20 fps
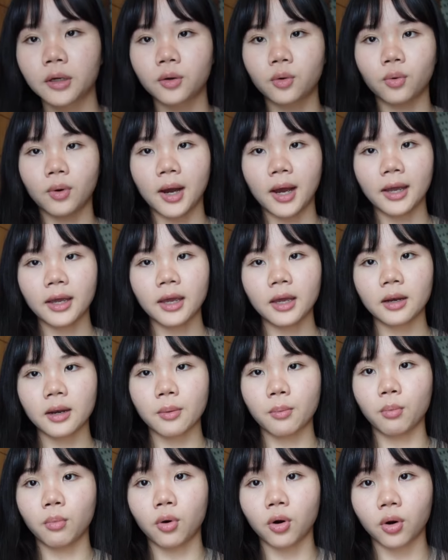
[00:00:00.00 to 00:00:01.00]
a
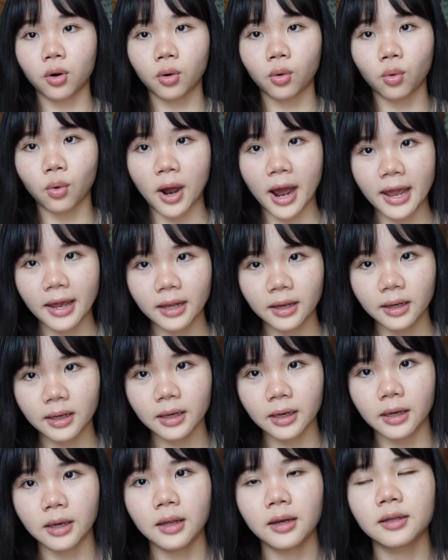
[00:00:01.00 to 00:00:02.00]
quiet, more quiet
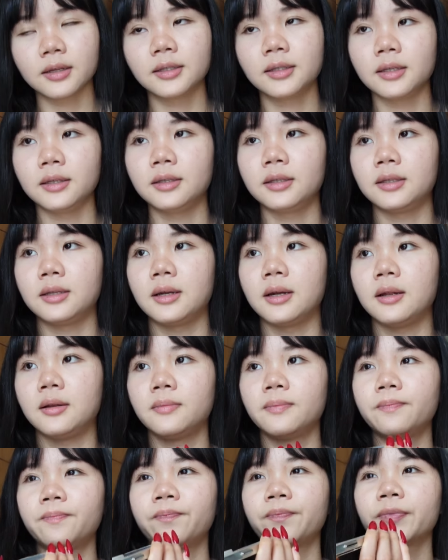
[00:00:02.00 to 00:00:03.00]
kid since
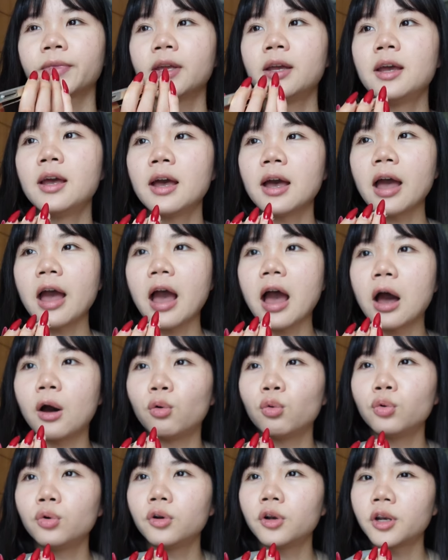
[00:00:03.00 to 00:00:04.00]
then. I
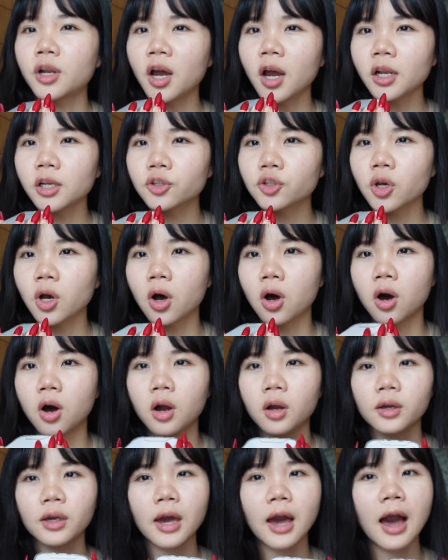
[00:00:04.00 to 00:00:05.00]
will not
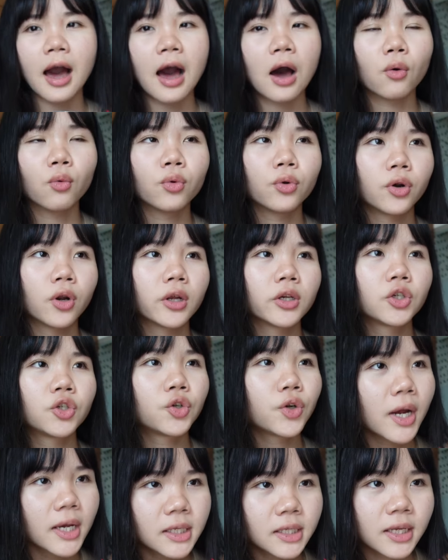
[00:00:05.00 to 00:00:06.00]
talk. I will not
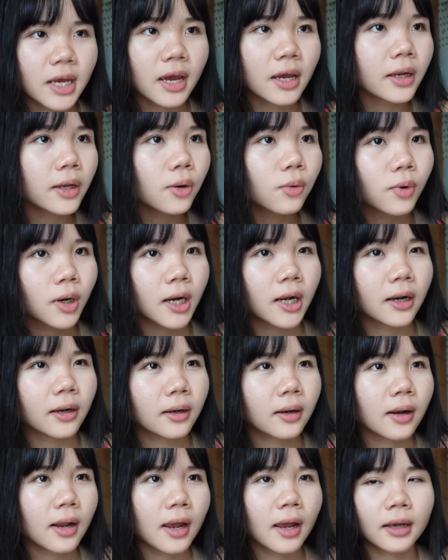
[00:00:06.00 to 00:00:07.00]
trust
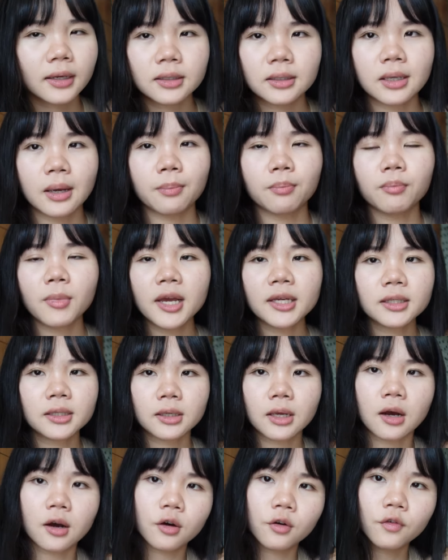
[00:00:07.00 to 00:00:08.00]
anyone except
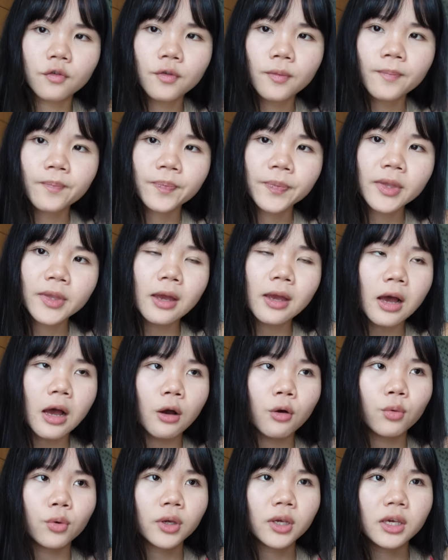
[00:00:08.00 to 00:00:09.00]
myself.
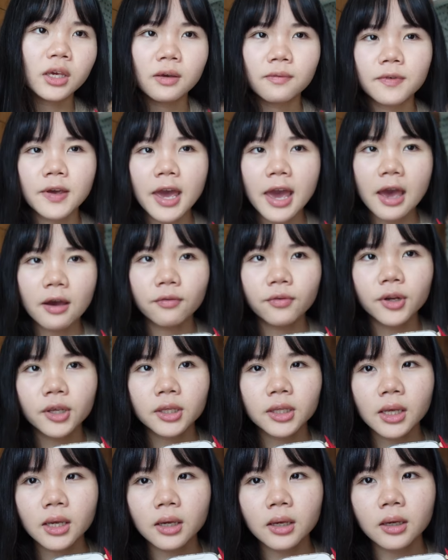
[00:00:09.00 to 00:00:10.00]
I will keep
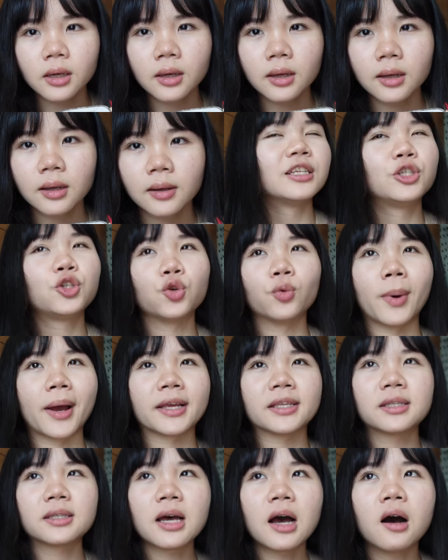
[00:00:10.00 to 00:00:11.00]
everything to
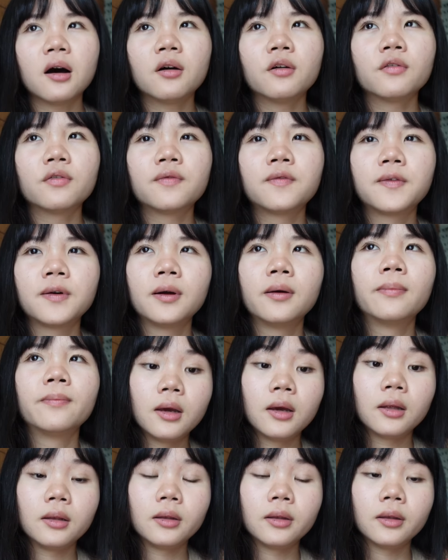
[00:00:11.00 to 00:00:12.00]
myself.
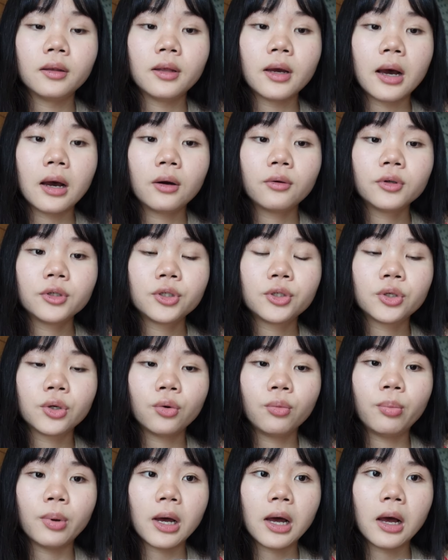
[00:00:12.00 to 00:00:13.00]
And that was
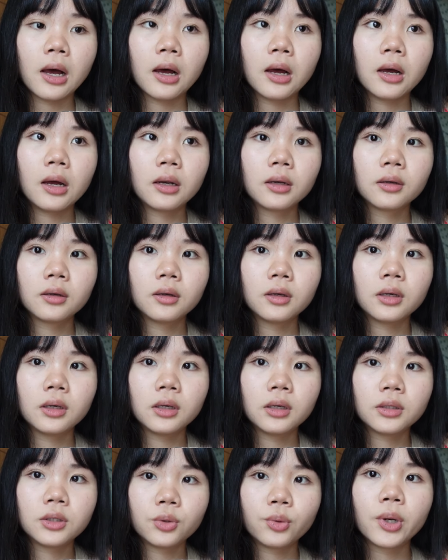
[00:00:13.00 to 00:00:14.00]
so bad.
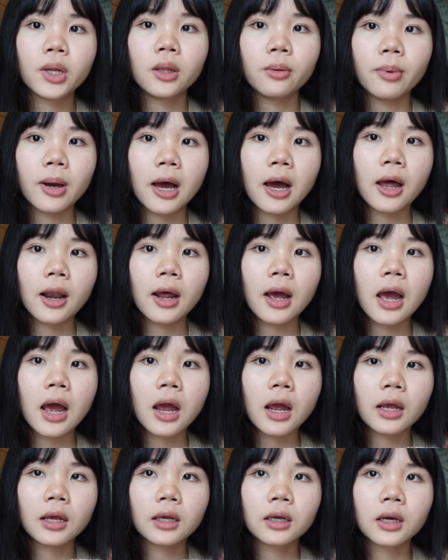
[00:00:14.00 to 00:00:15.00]
It's really bad.
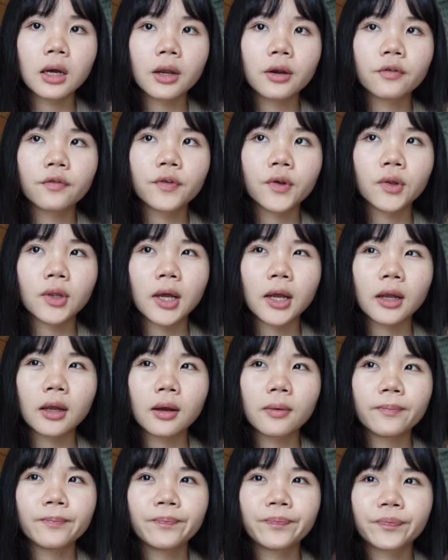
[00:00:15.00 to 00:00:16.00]
I kind of feel
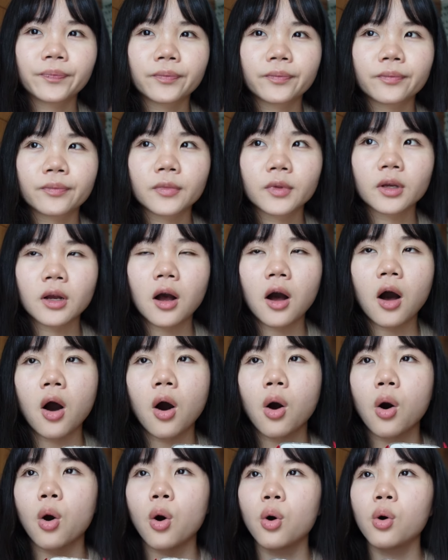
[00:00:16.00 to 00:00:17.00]
like
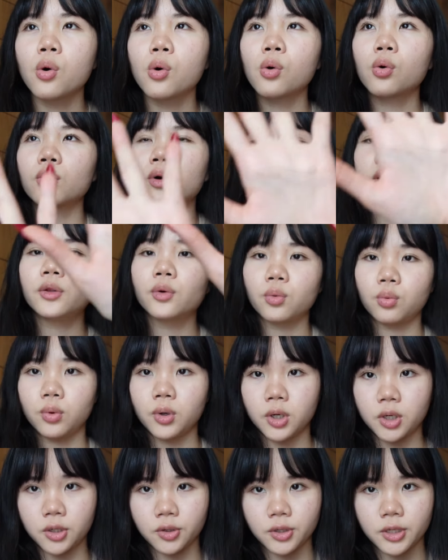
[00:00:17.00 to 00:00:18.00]
all in the
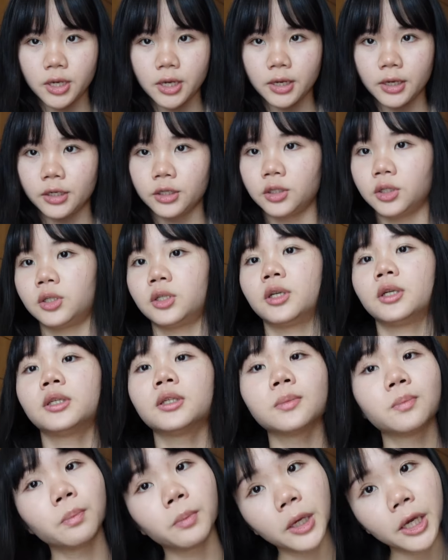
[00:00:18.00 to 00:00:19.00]
world is
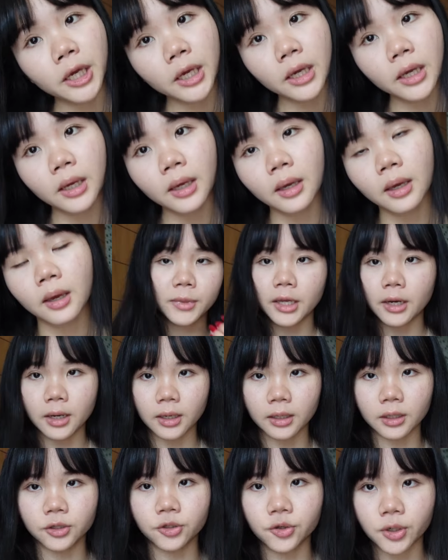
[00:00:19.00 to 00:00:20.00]
just me that
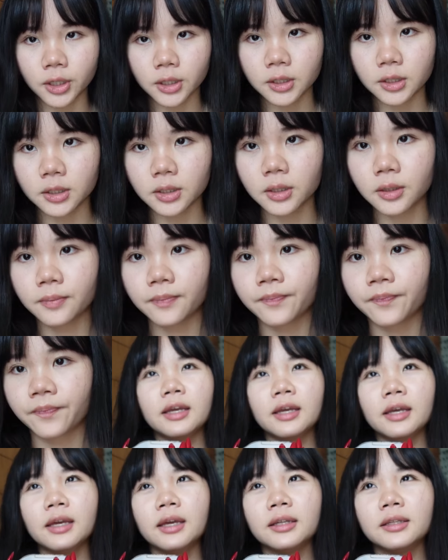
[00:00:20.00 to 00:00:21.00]
I can trust.
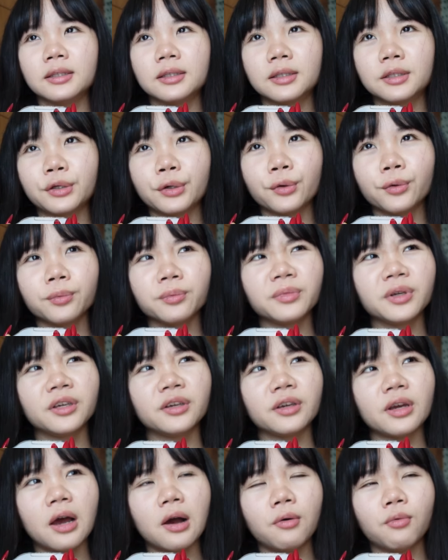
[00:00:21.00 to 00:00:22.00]
It took
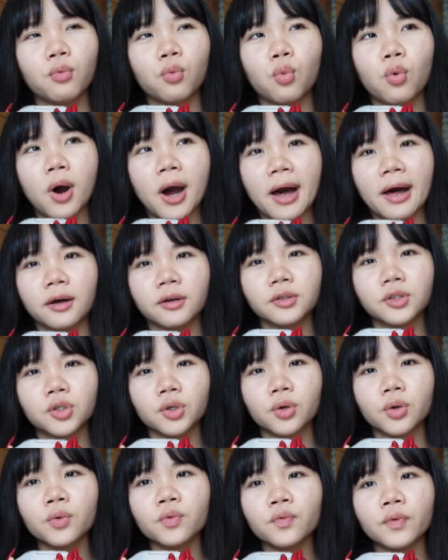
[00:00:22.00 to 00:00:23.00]
me a while
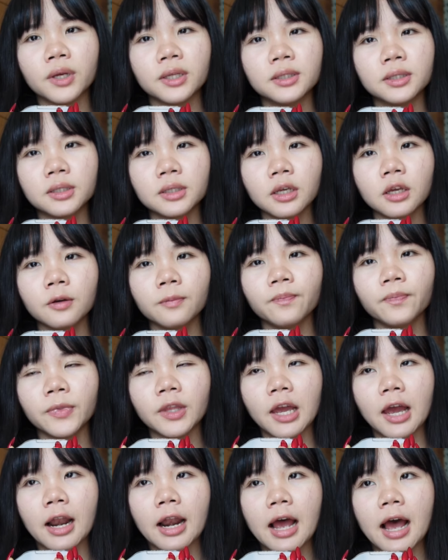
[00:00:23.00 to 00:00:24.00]
to convince him
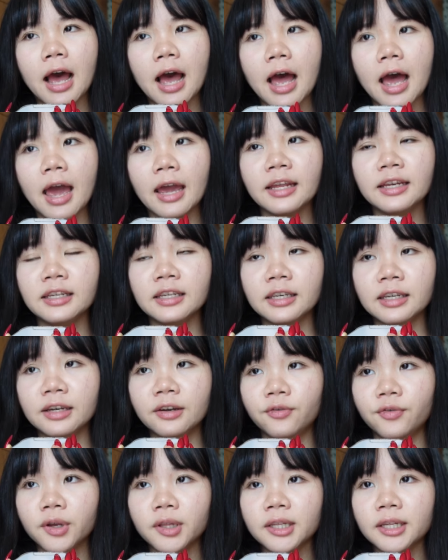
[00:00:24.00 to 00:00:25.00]
that I
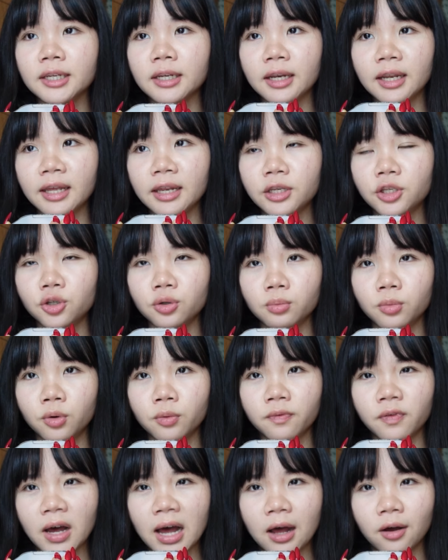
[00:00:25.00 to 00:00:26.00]
really need to
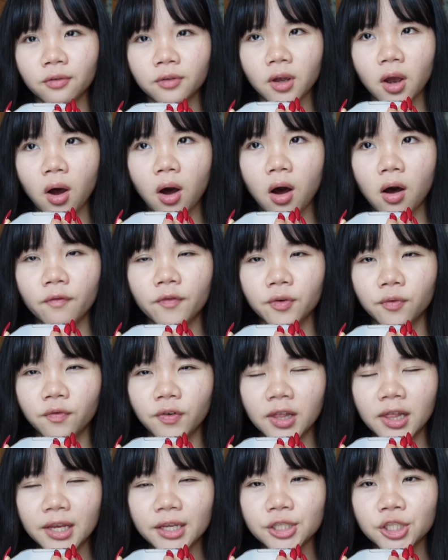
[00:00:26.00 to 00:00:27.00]
move out of the
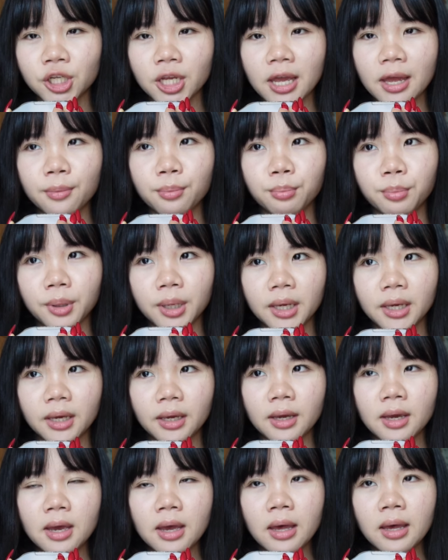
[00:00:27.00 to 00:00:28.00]
village and
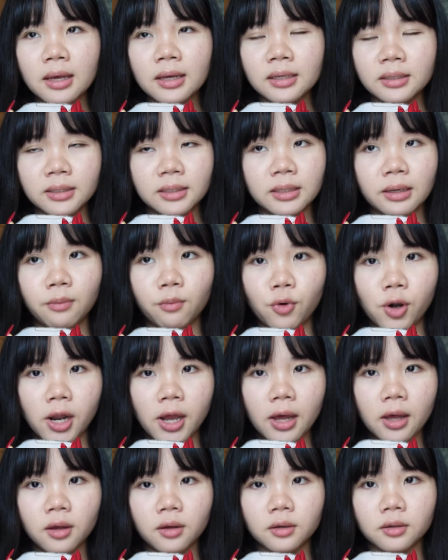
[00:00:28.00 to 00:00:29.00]
be somewhere
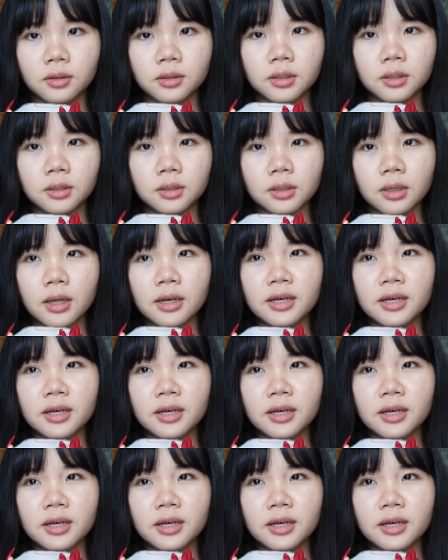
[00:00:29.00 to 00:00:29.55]
else